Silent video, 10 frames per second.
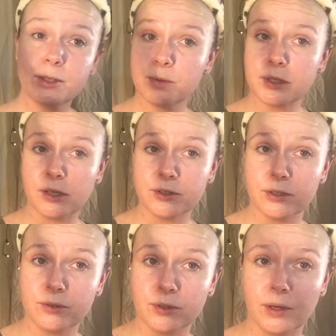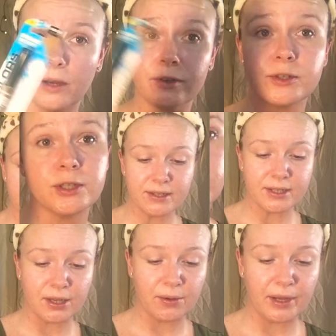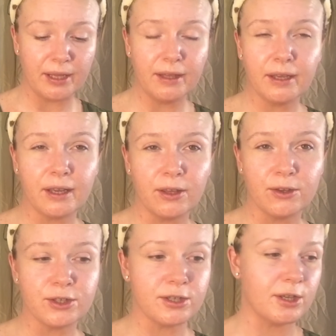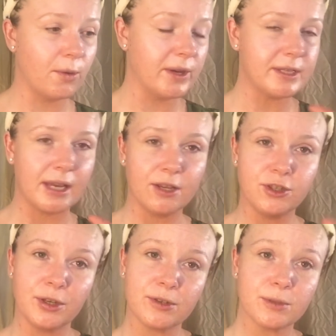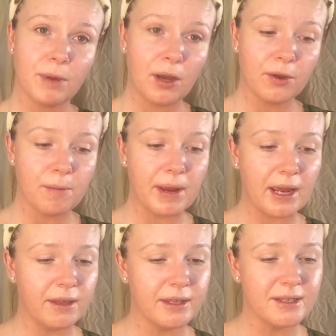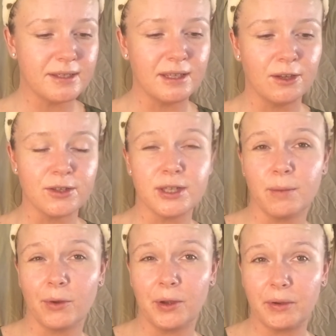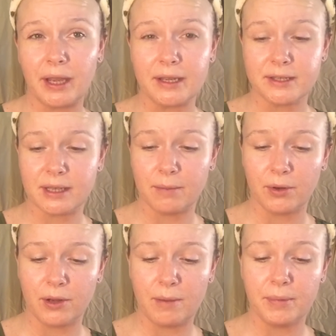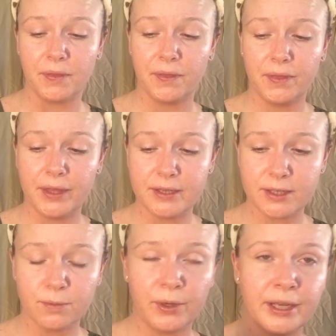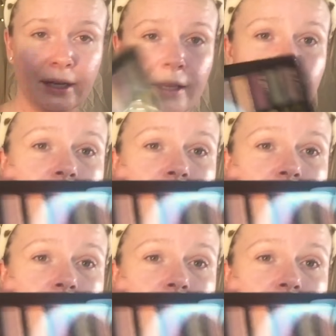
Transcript: This was also $2. So LA Colors has always had, smaller palettes. Some are okay, some are not. But this one,